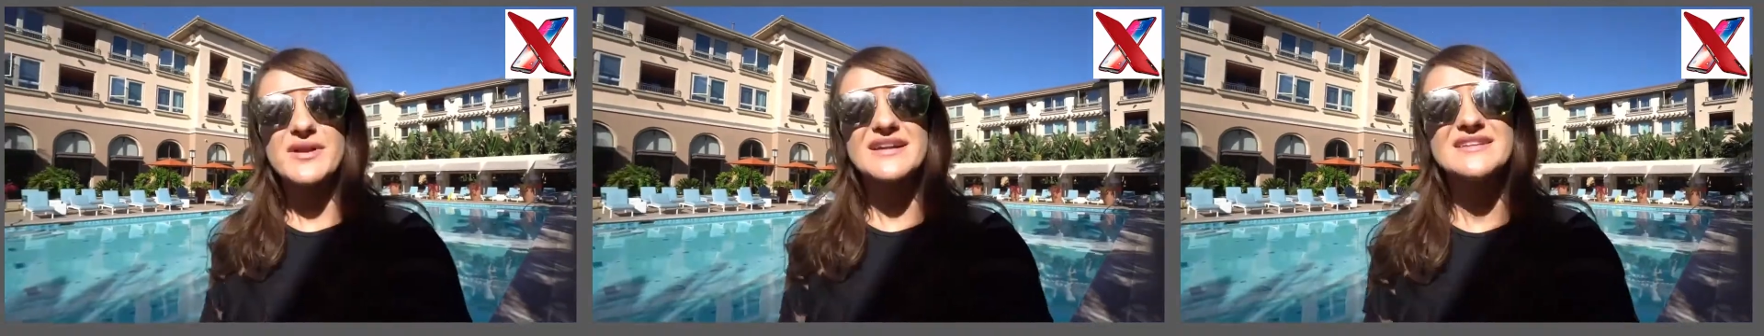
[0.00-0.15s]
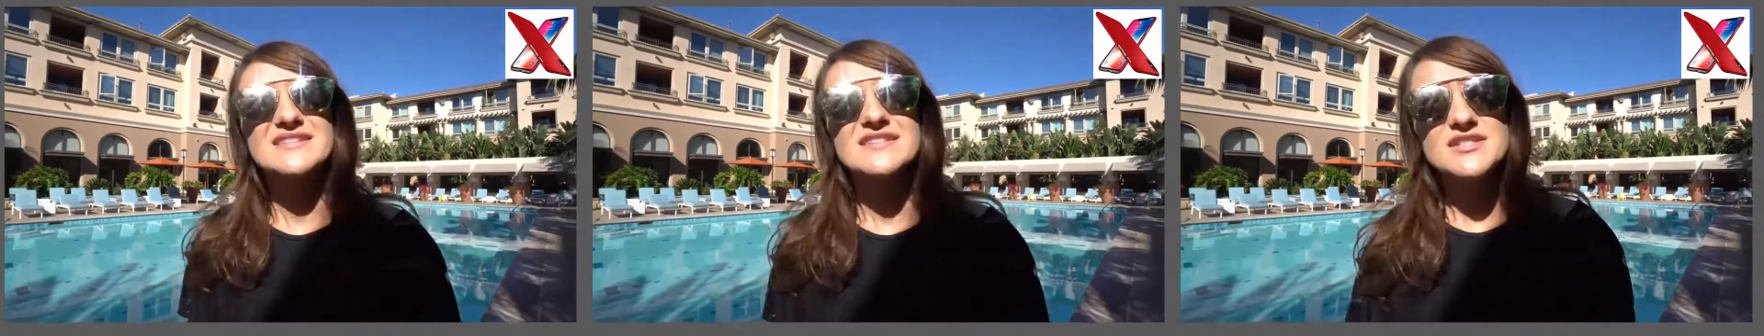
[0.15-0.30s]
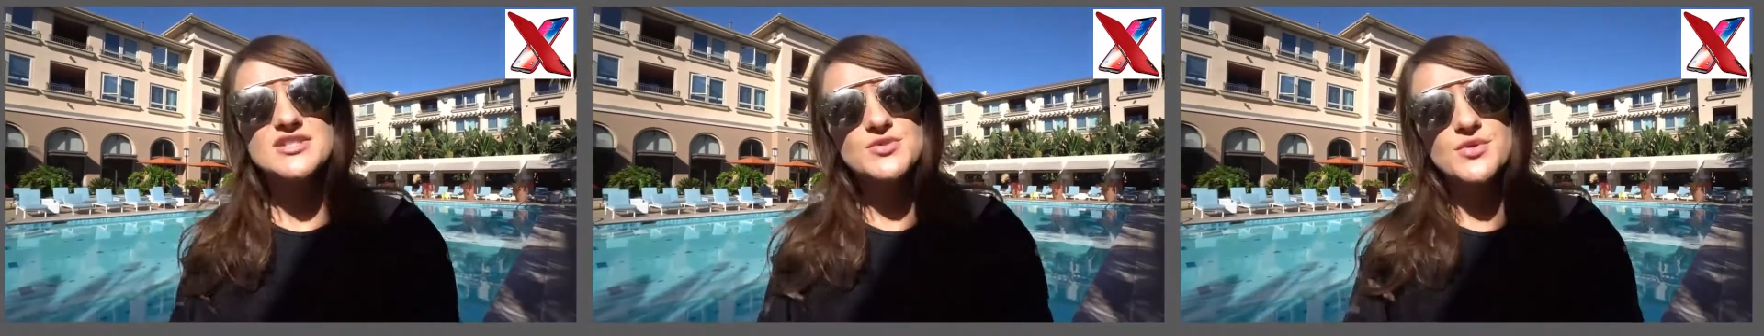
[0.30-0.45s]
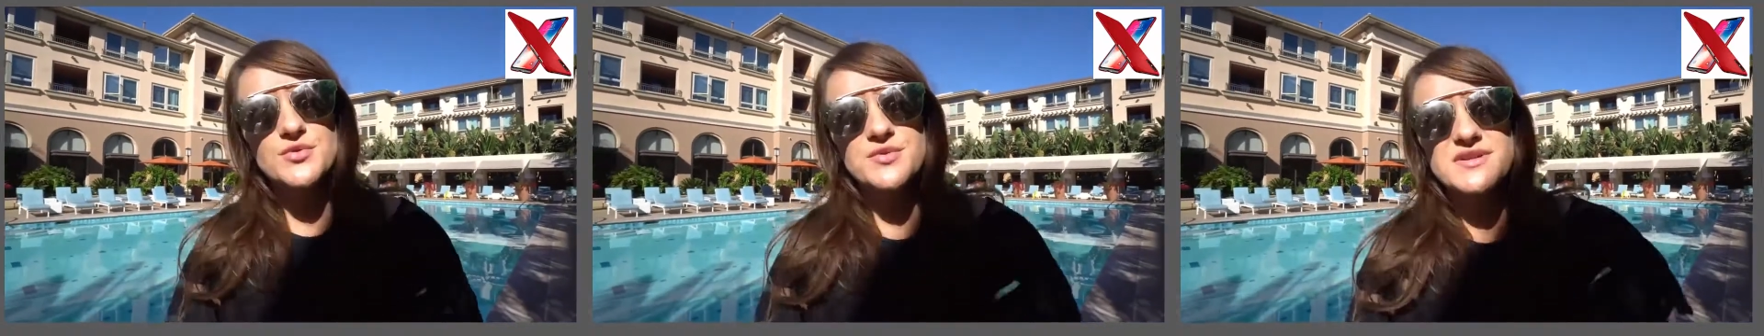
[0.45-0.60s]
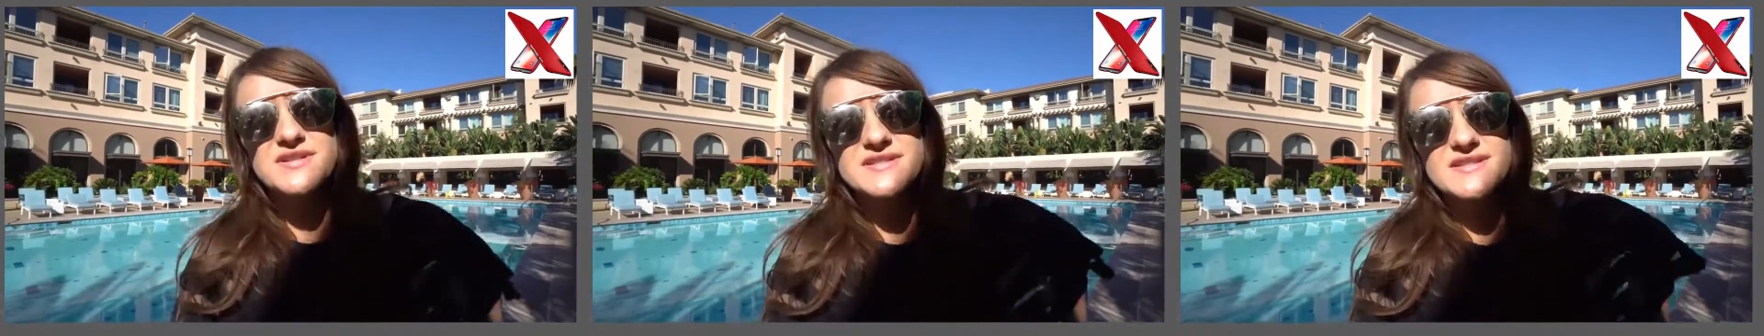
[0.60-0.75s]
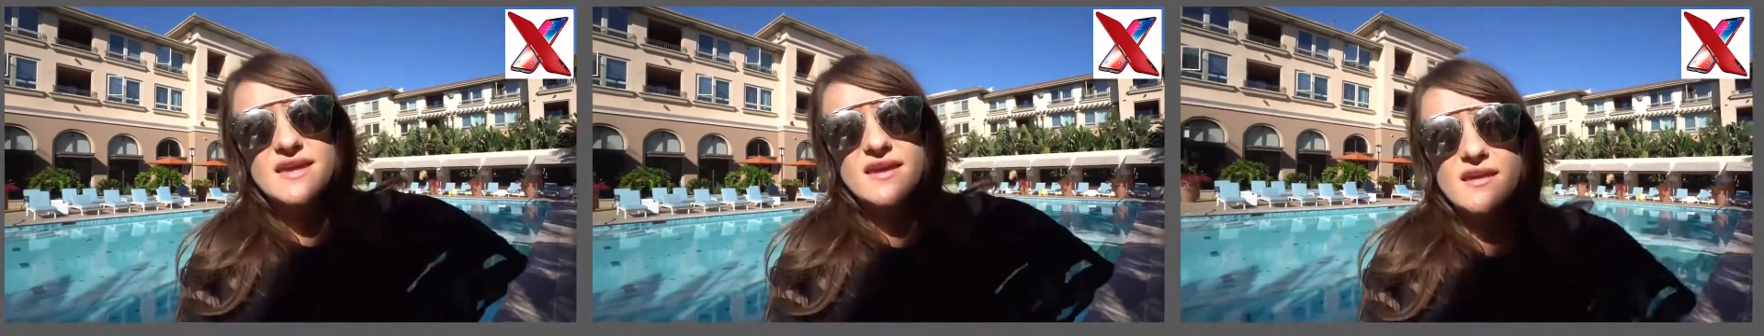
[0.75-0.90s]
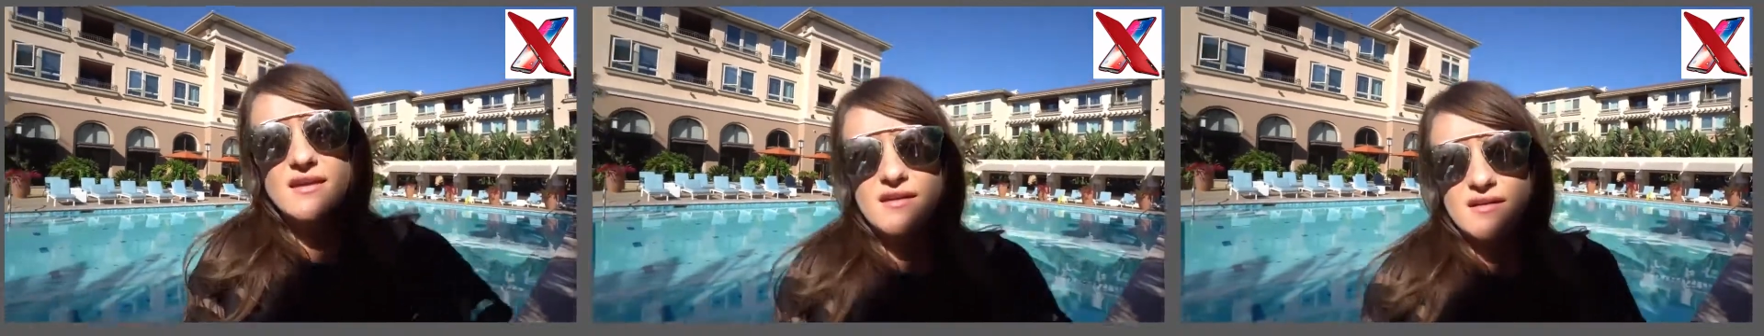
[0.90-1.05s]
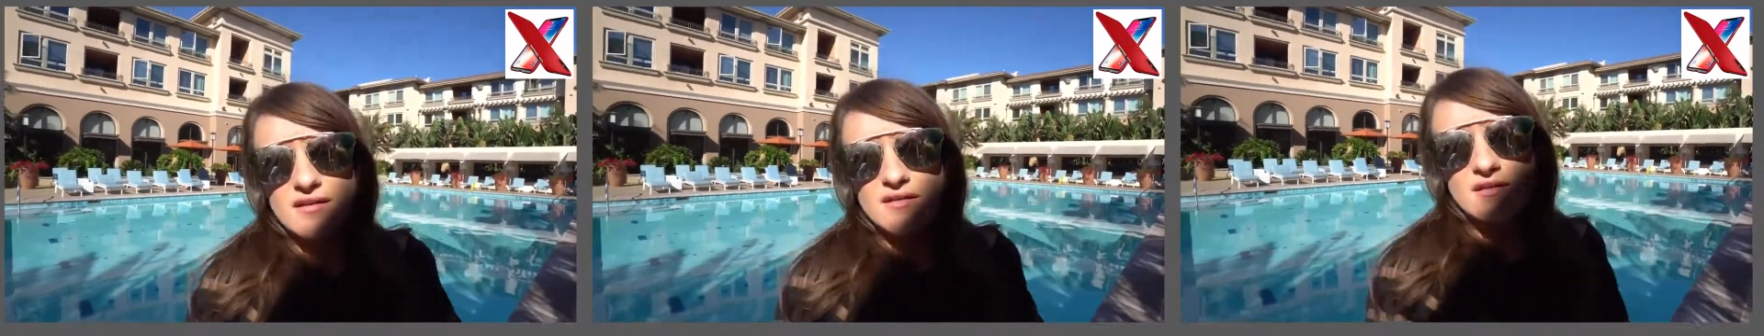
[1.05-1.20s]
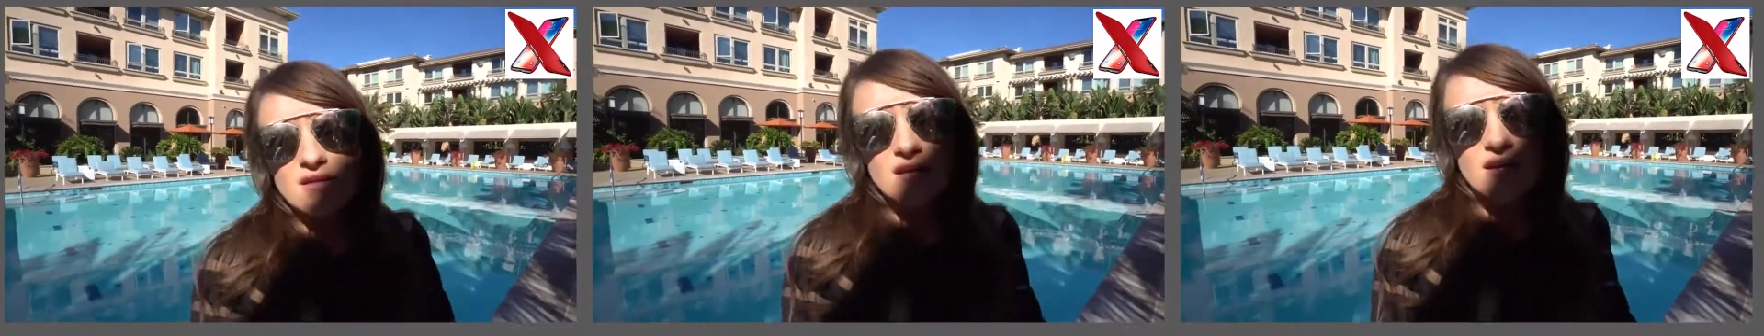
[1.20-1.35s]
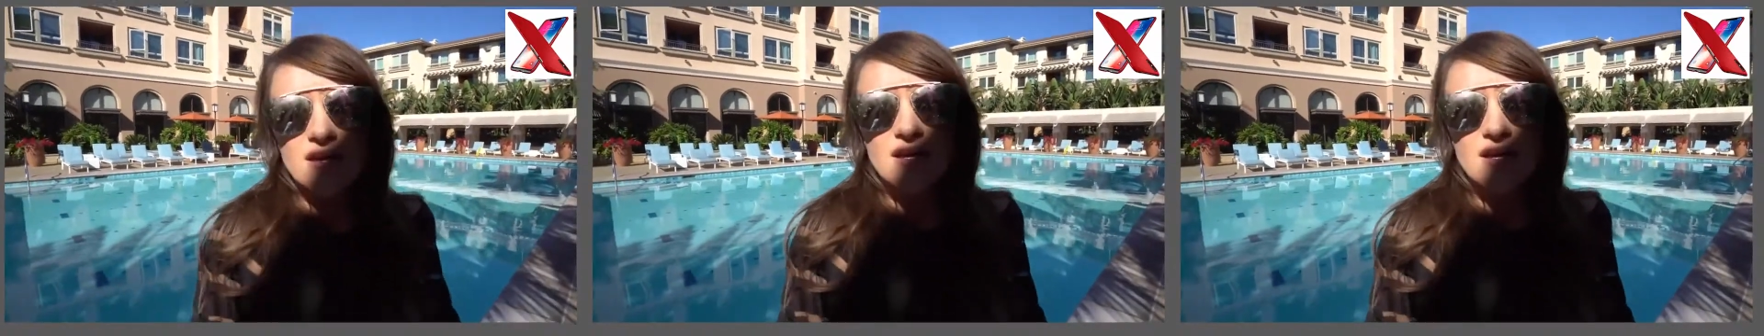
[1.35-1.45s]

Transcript: But I did do a rescan,